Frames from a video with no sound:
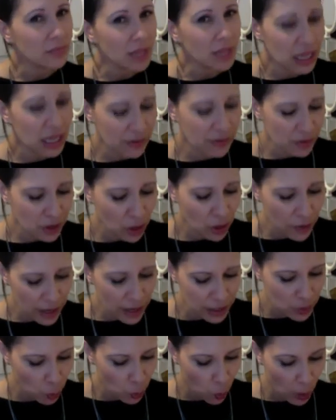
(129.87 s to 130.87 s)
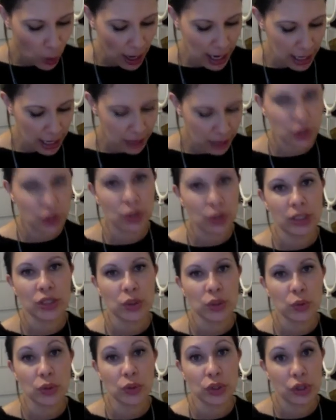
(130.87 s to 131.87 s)
Even though that's way too
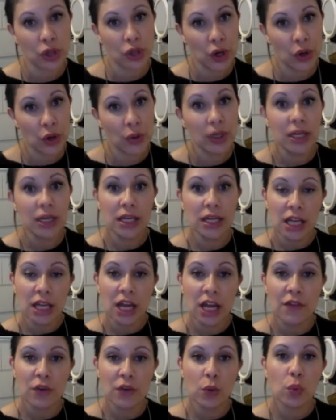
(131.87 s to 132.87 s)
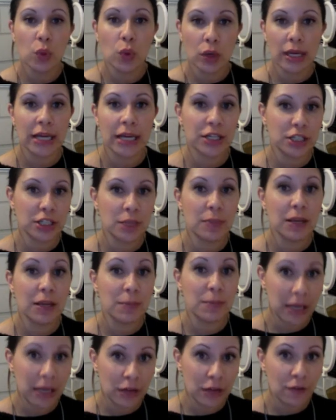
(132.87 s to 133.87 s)
little to know if it will actually be
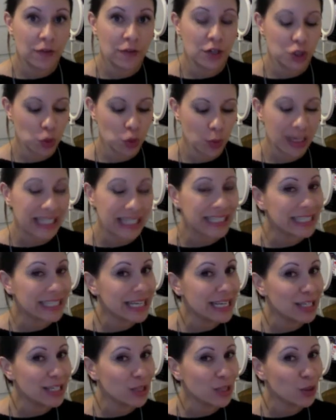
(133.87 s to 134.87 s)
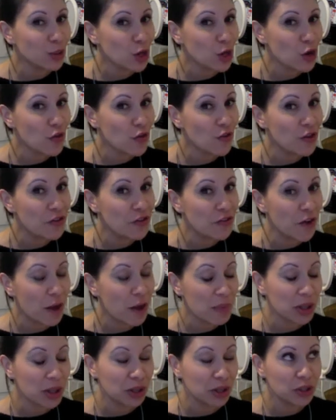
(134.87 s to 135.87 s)
beneficial, but at least I'll know if I'm
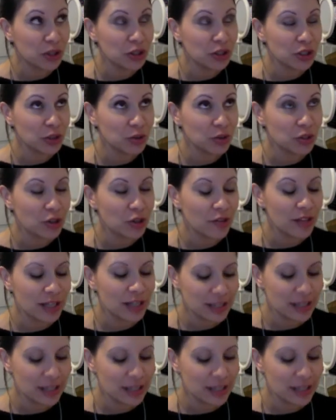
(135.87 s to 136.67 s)
allergic or not.